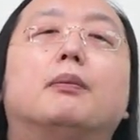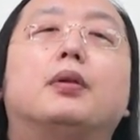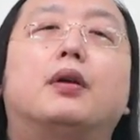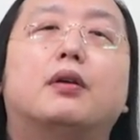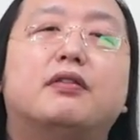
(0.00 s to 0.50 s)

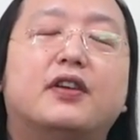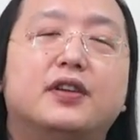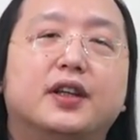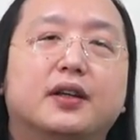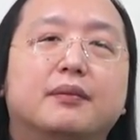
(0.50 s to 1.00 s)
Plural
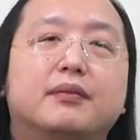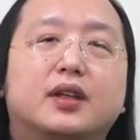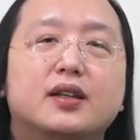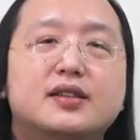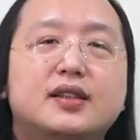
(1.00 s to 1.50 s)
funding
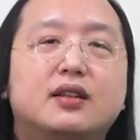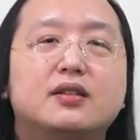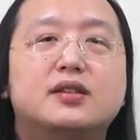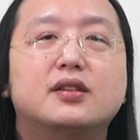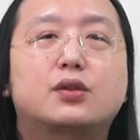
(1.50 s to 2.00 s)

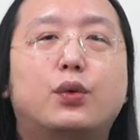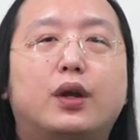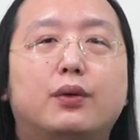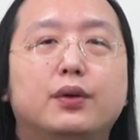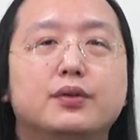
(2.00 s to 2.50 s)
considers the
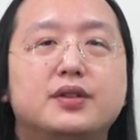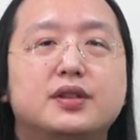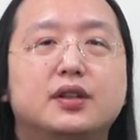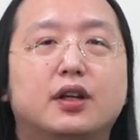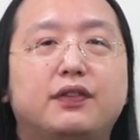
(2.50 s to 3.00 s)
square
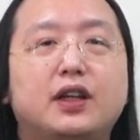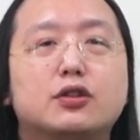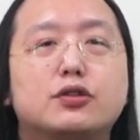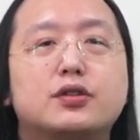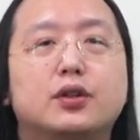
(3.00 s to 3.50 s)
root of
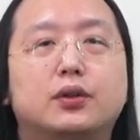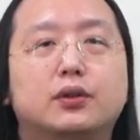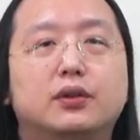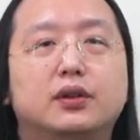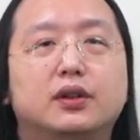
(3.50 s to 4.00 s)
each soul.
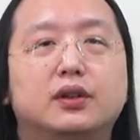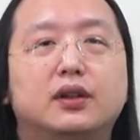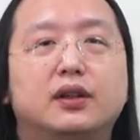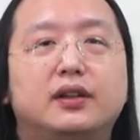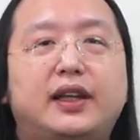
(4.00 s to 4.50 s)

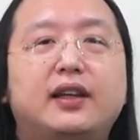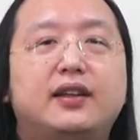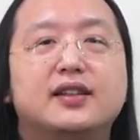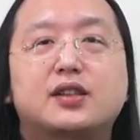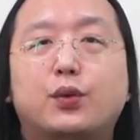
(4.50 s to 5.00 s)
Then
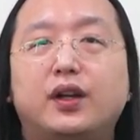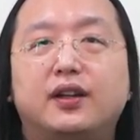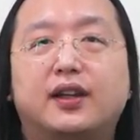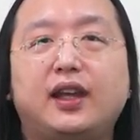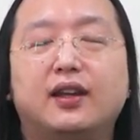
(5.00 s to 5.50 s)
it's
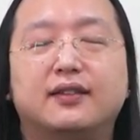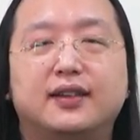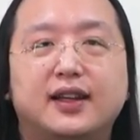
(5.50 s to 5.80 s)
squared again.